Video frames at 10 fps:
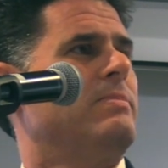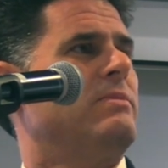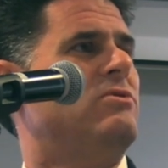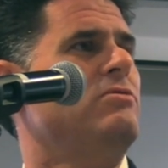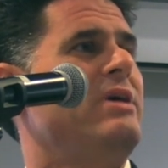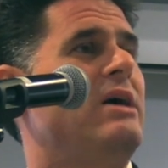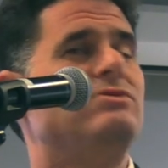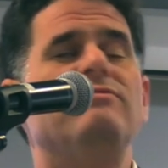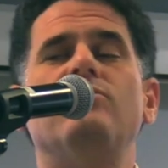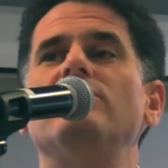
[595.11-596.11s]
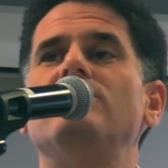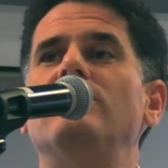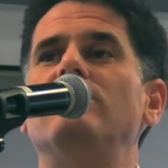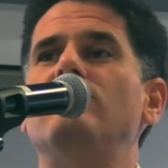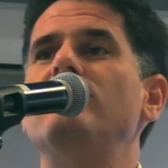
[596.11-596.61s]
in 2014
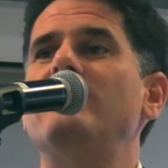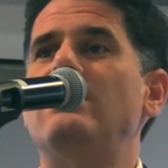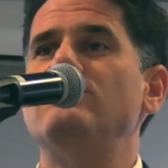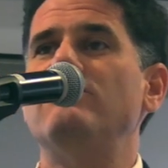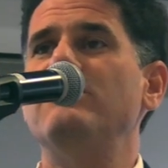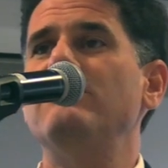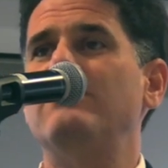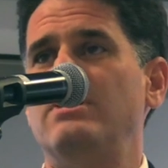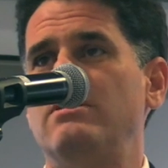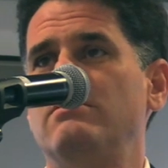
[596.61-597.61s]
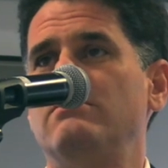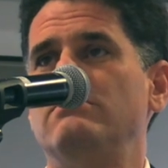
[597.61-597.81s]
and 2015,